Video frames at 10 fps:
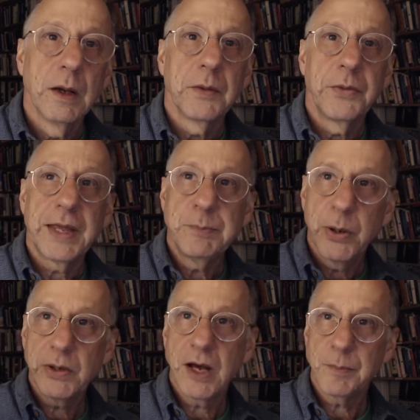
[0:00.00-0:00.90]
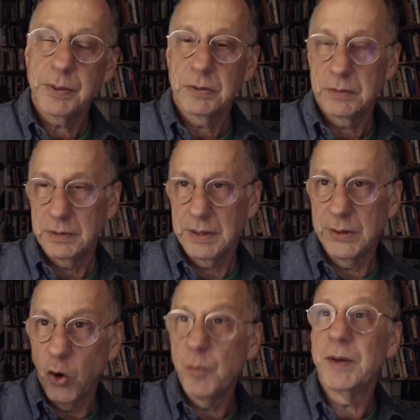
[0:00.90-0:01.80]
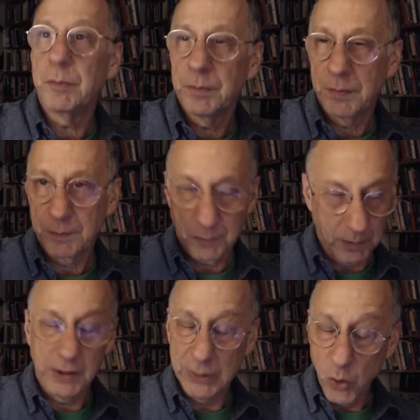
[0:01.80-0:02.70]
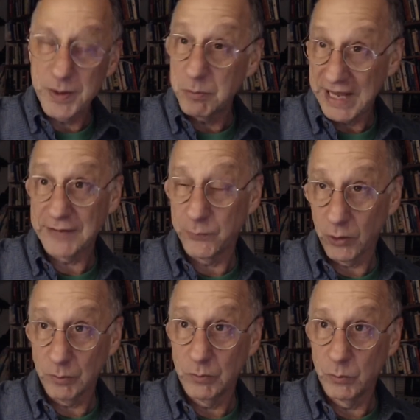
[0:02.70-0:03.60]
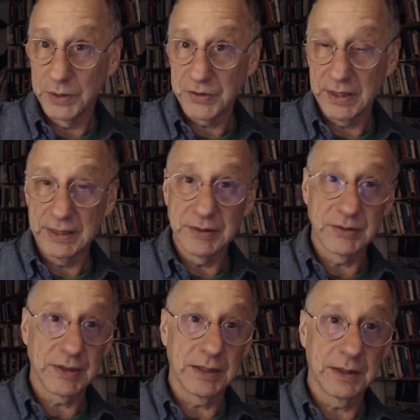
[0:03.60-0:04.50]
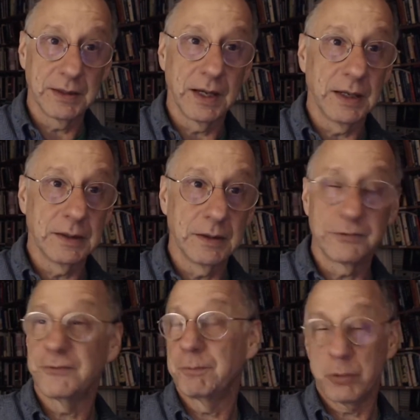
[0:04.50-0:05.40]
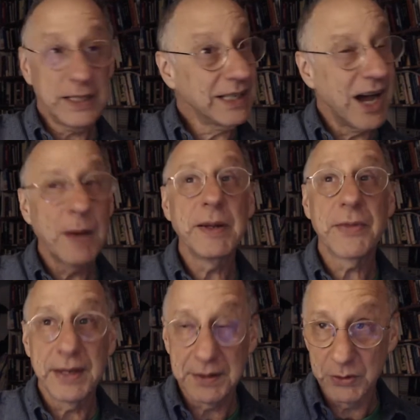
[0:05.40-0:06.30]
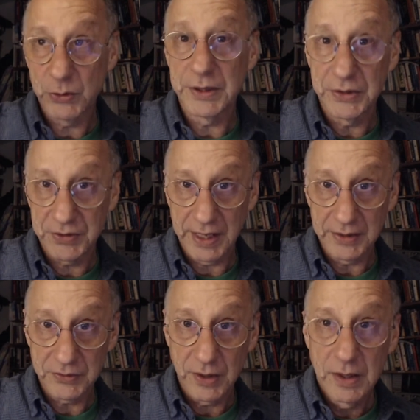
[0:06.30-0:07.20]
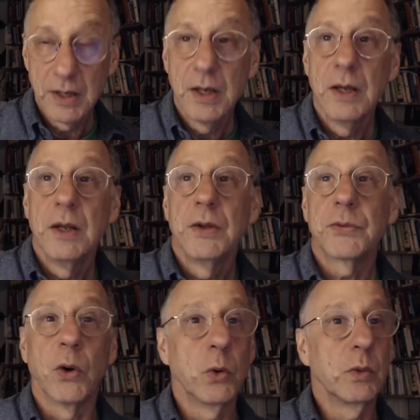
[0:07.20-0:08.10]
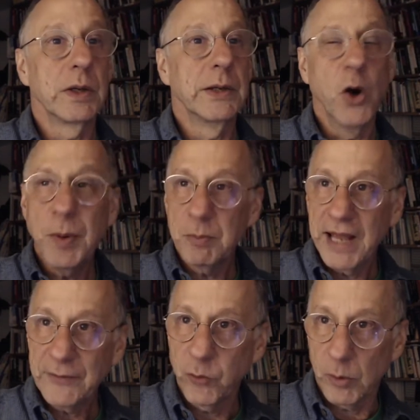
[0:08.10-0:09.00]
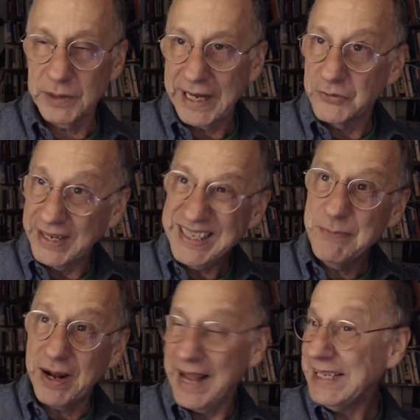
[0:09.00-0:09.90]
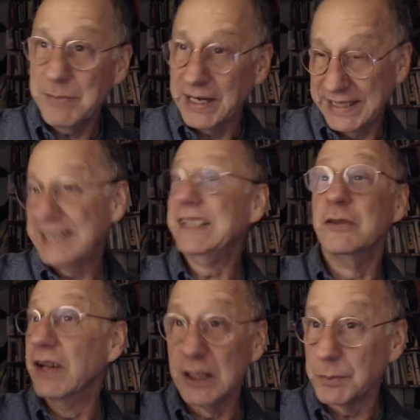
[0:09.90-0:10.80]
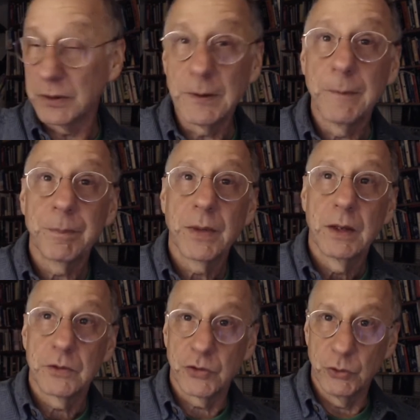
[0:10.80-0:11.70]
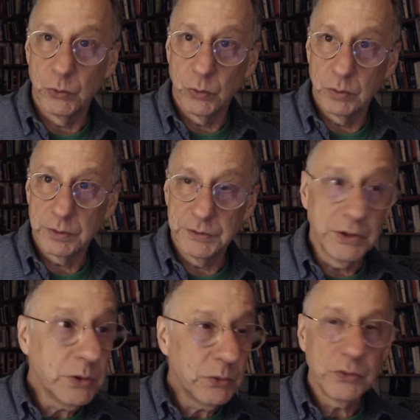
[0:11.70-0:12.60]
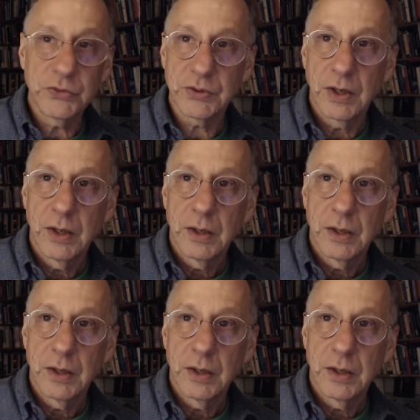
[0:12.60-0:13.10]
They put up an open platform, which is a pretty common thing to do these days. So an open platform allows anybody, any developer, to use